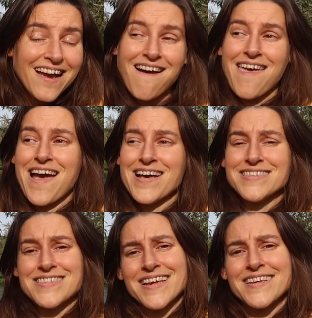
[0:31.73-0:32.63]
I had
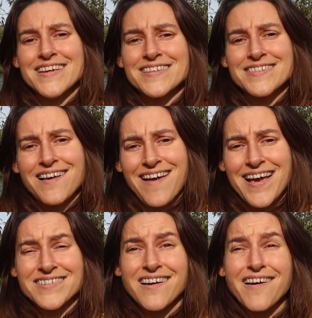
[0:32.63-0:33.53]
sickness, I
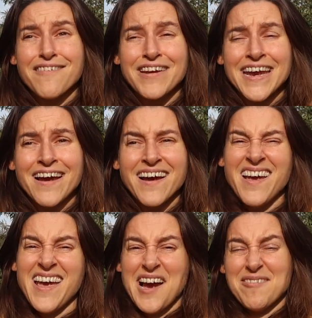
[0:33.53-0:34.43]
had diarrhoea,
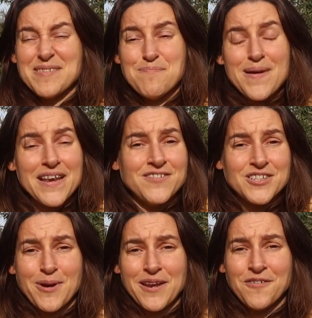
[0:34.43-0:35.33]
I was in bed for
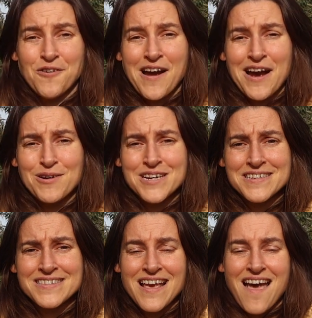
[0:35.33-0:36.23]
24
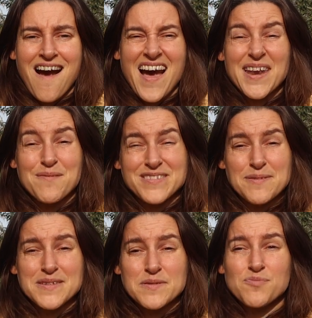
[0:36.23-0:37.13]
hours, and the
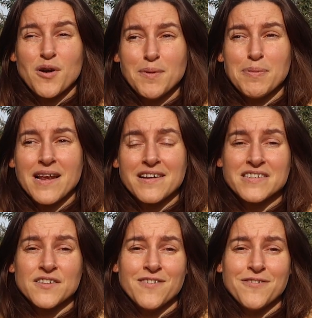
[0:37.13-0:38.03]
symptoms probably
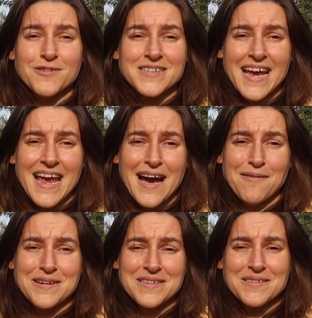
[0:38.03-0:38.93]
lasted for 48
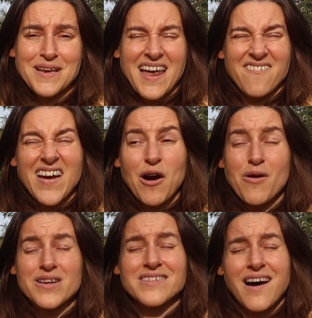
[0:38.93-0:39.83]
hours and felt
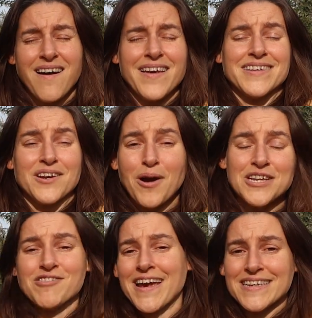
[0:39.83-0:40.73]
tired and
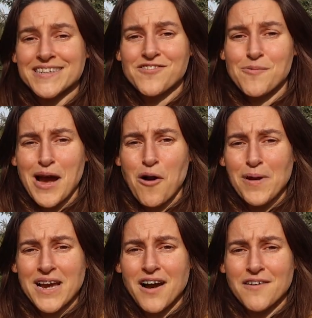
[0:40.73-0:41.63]
quite drained for about a week